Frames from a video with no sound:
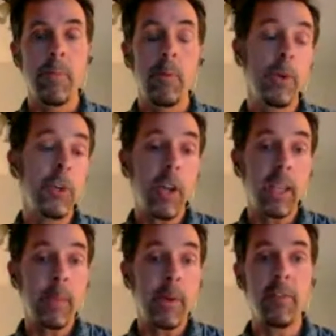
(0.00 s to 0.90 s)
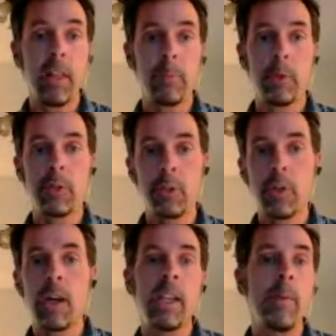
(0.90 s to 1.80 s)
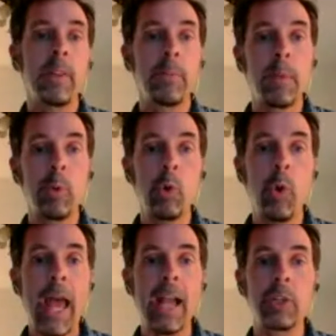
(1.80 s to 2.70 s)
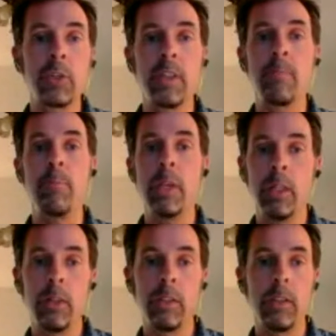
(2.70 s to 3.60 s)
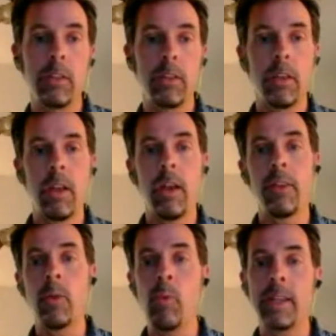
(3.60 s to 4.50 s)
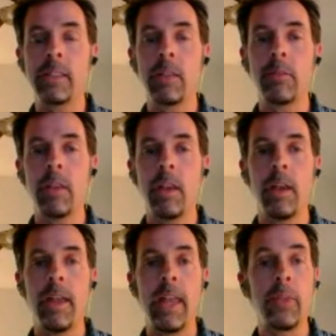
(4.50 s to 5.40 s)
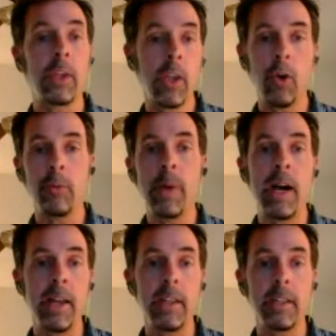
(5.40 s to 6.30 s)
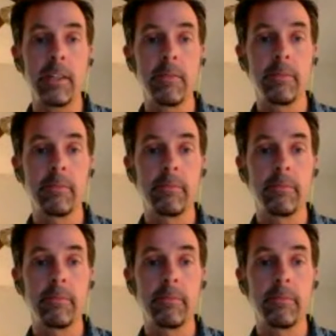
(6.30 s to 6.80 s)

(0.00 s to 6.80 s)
But when you're talking about developers, you're talking about the people who actually build the websites and the code behind it.